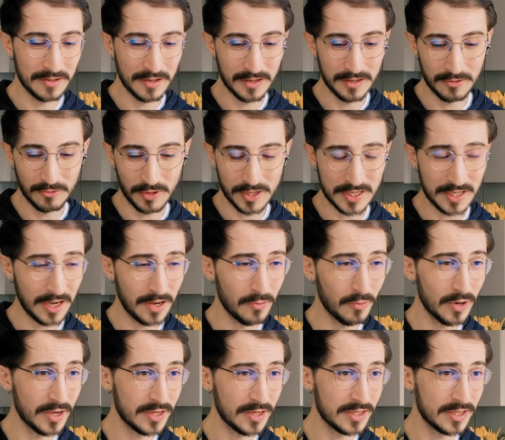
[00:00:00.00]
uh, recently
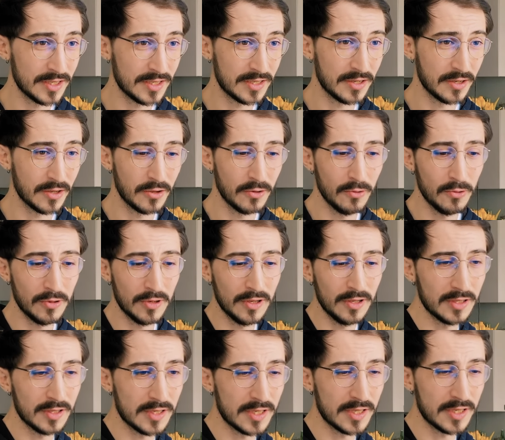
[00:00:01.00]
was
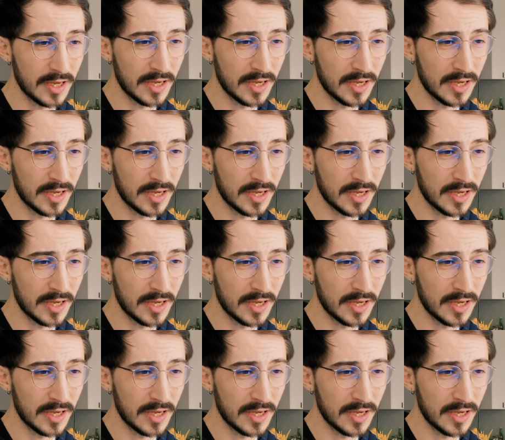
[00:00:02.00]
Google's